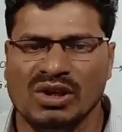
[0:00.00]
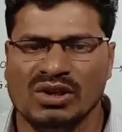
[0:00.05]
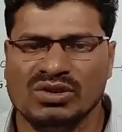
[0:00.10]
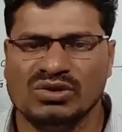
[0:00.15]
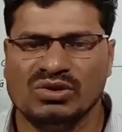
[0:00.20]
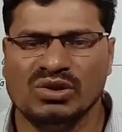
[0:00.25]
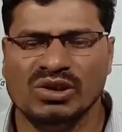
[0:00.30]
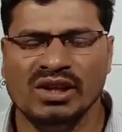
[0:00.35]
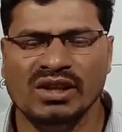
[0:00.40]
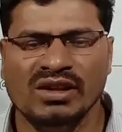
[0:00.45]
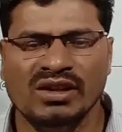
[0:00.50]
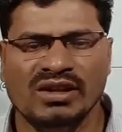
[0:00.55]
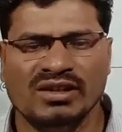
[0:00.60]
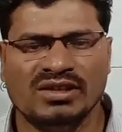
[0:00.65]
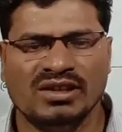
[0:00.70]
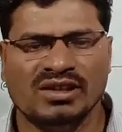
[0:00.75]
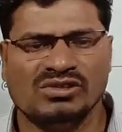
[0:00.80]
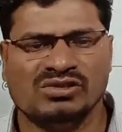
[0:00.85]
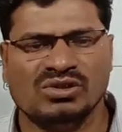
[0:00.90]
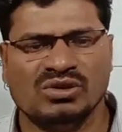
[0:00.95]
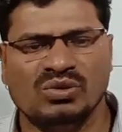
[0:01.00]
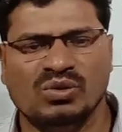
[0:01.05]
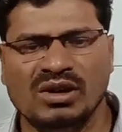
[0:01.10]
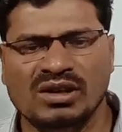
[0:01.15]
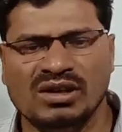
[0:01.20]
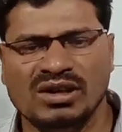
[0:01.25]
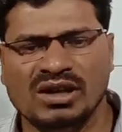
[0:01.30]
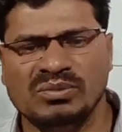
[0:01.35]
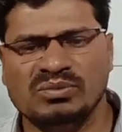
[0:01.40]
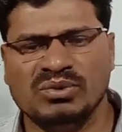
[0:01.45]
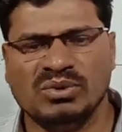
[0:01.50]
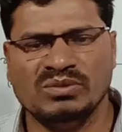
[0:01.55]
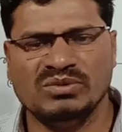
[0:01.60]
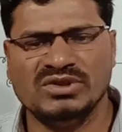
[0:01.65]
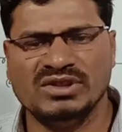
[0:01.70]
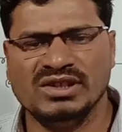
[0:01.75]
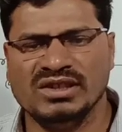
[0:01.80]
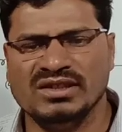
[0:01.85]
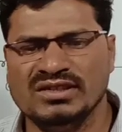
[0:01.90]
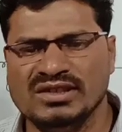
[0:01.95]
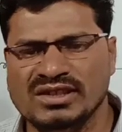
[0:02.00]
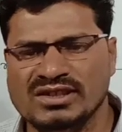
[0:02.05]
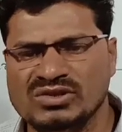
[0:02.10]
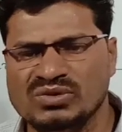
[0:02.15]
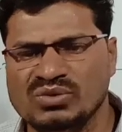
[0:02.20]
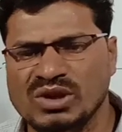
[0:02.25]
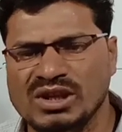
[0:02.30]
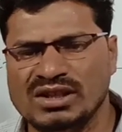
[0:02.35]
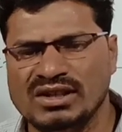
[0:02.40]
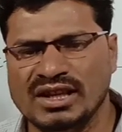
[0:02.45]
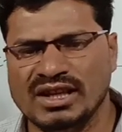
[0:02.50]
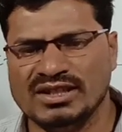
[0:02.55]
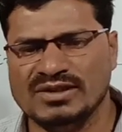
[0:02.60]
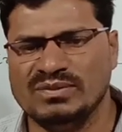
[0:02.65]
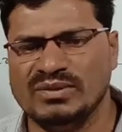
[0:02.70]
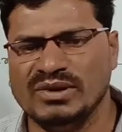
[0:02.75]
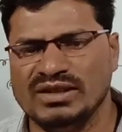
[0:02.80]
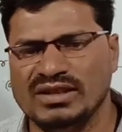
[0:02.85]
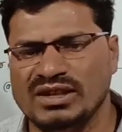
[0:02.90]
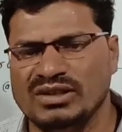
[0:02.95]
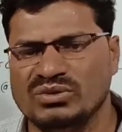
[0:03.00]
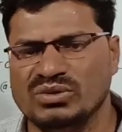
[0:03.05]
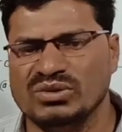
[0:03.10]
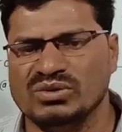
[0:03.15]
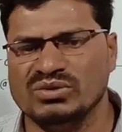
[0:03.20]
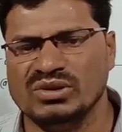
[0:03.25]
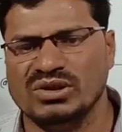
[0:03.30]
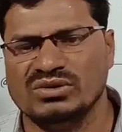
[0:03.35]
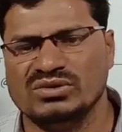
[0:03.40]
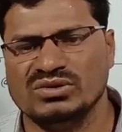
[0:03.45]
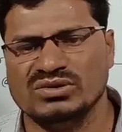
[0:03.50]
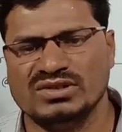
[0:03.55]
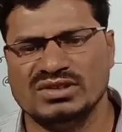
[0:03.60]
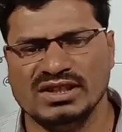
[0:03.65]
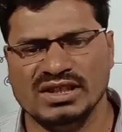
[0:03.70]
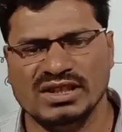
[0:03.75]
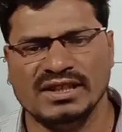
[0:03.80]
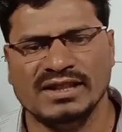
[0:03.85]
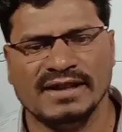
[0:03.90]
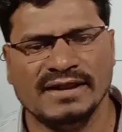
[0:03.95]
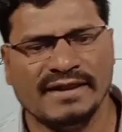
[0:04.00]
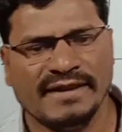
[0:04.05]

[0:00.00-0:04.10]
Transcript: So in this also, what type of changes will take place, that one we have to see.